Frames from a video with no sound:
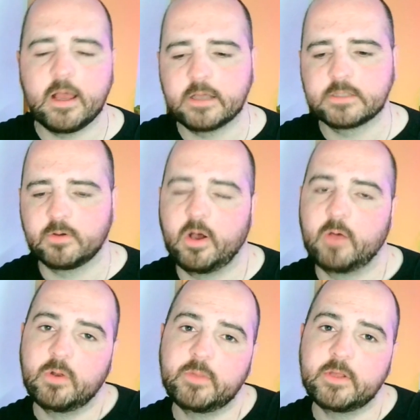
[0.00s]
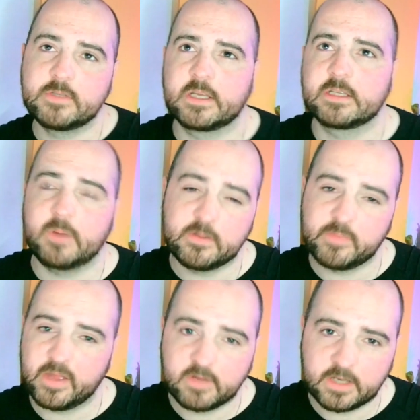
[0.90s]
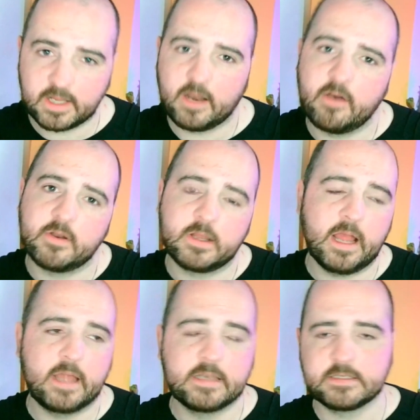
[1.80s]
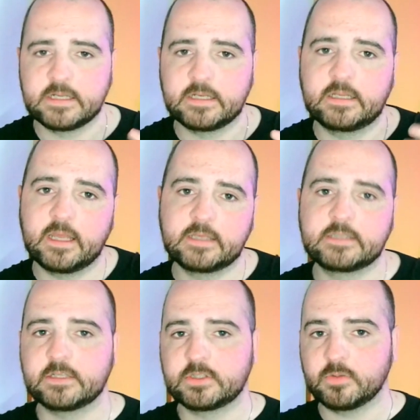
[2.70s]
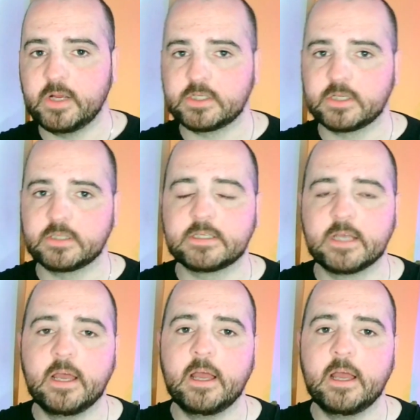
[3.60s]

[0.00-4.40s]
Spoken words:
So I will be using it as part of my everyday carry and in gig situations,